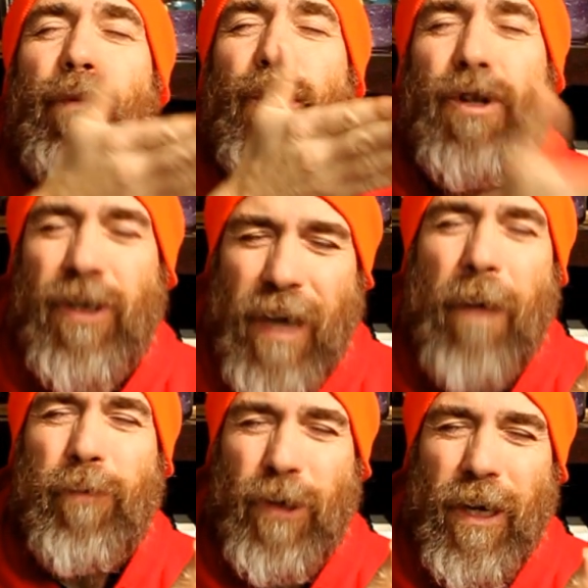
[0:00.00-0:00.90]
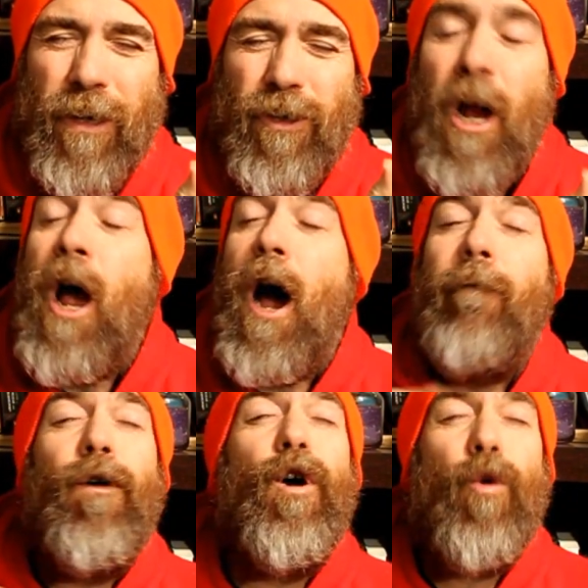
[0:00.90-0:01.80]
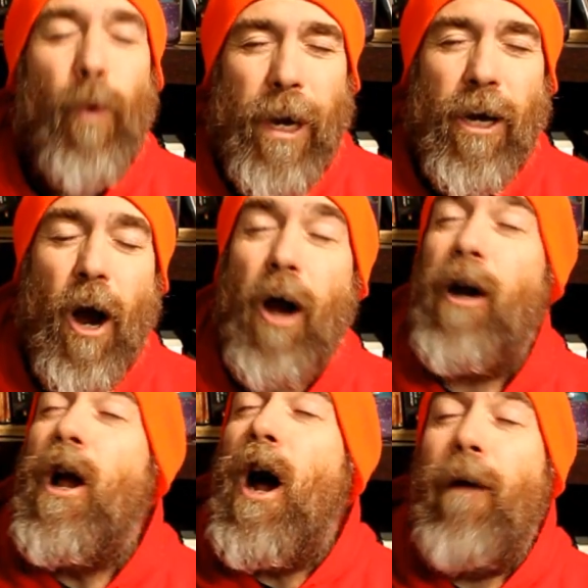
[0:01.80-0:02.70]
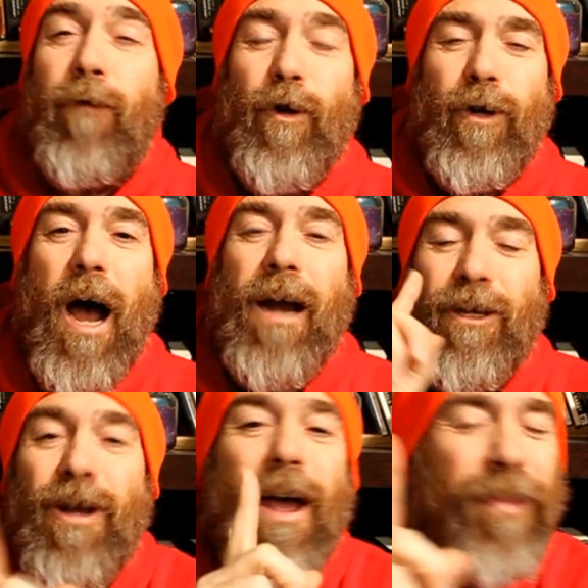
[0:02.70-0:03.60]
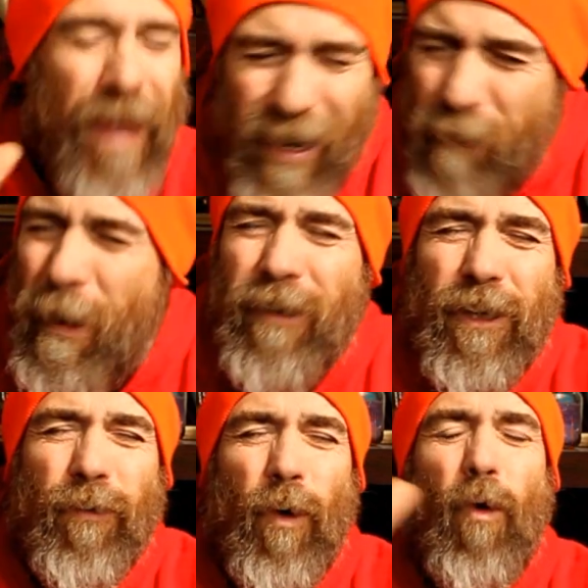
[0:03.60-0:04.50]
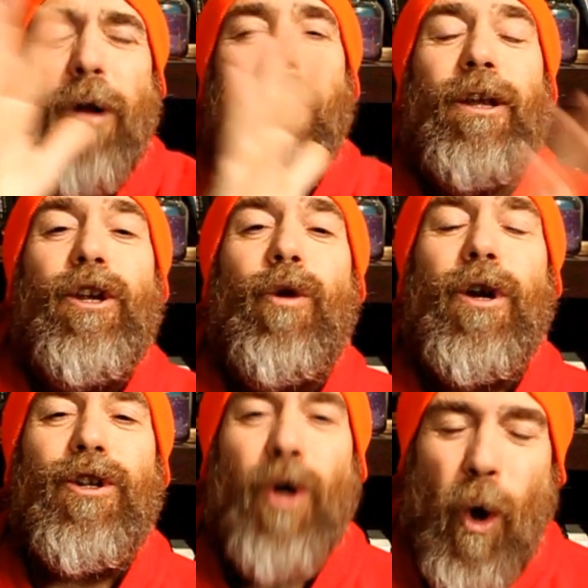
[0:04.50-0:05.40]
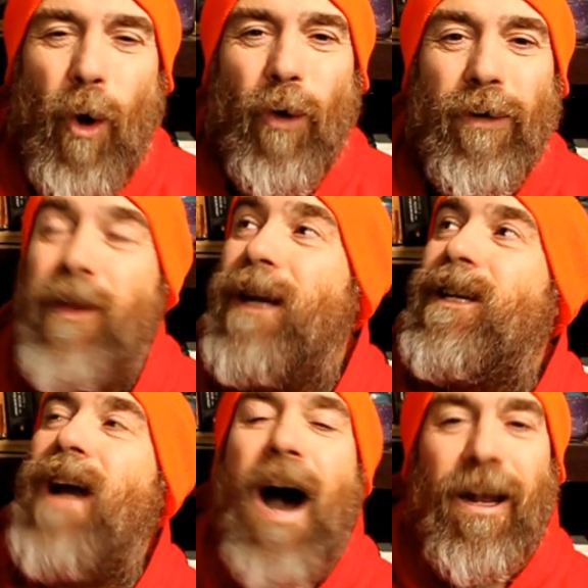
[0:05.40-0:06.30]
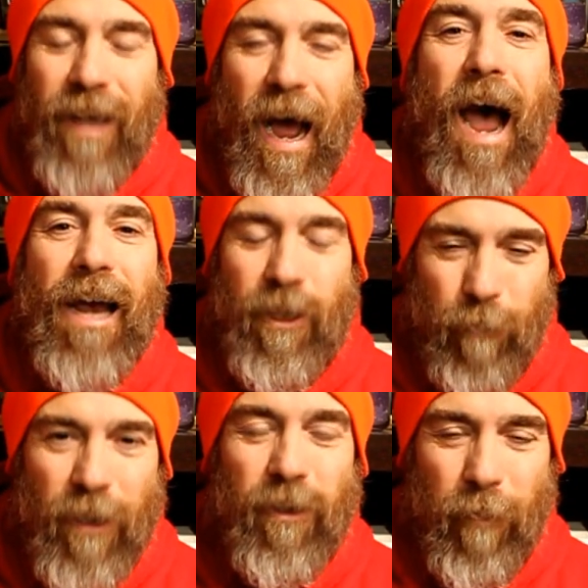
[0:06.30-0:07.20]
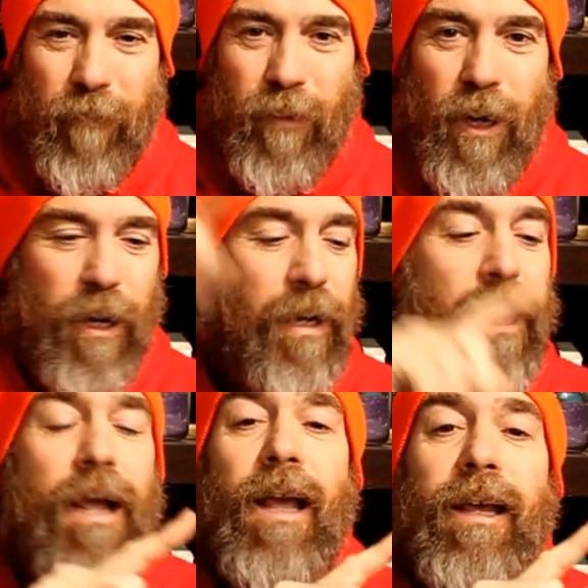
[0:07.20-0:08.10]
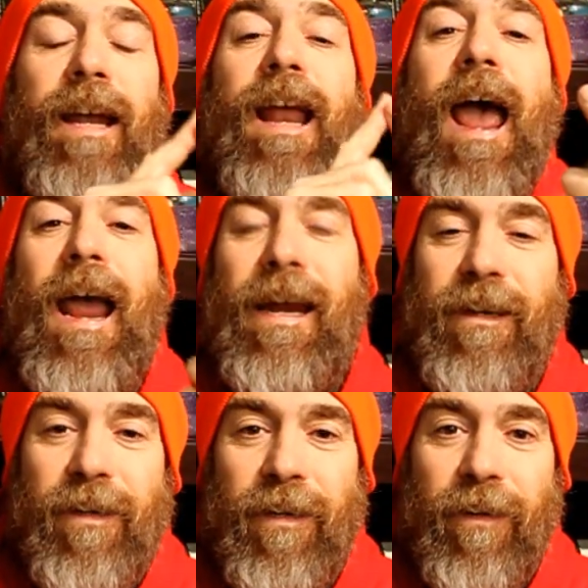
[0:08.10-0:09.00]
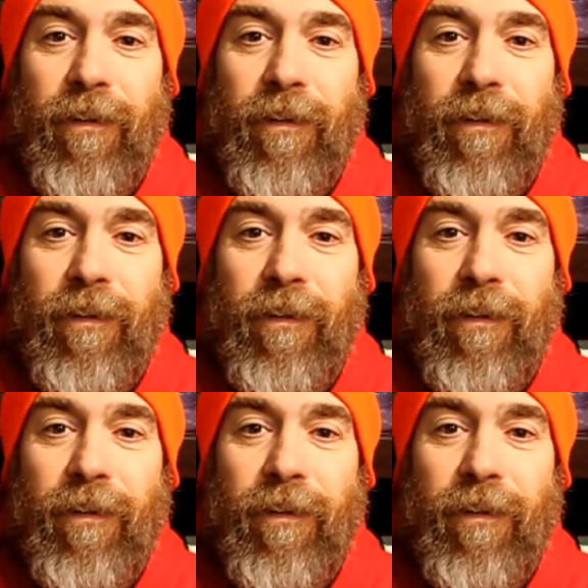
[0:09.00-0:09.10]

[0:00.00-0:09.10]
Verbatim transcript: perceptions of who we are, of who God is. Think about this for one minute. You were told that God, the highest principle of good, can hate